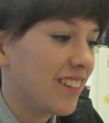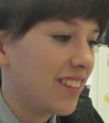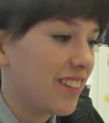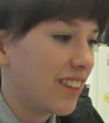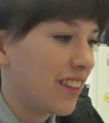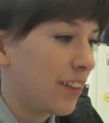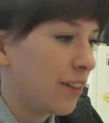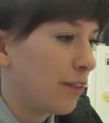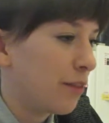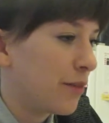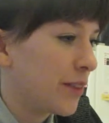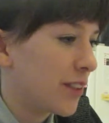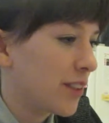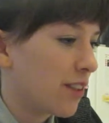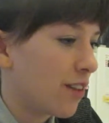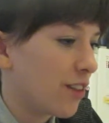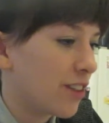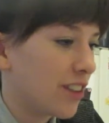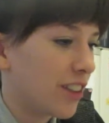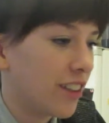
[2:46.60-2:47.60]
I'm almost
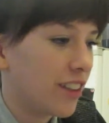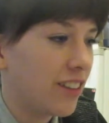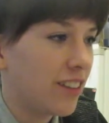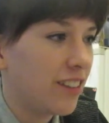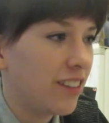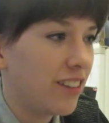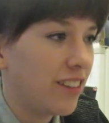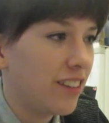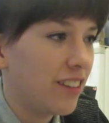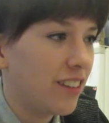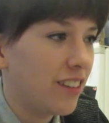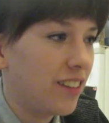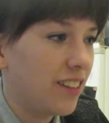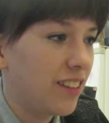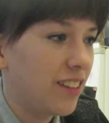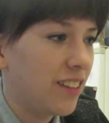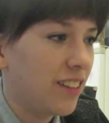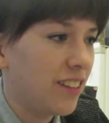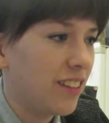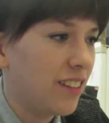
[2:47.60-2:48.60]
all done.
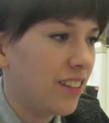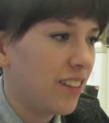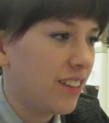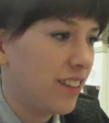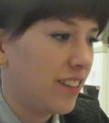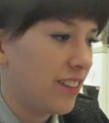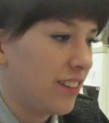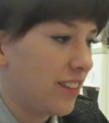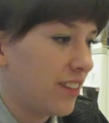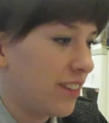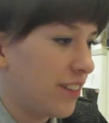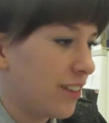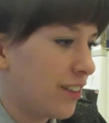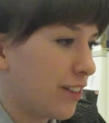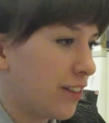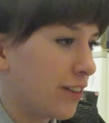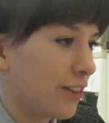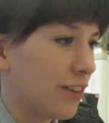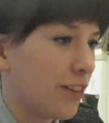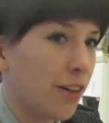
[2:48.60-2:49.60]

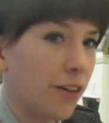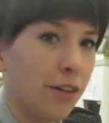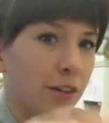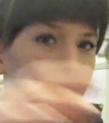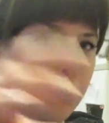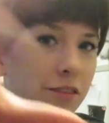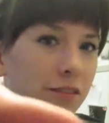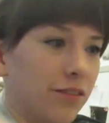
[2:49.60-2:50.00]
Oh no.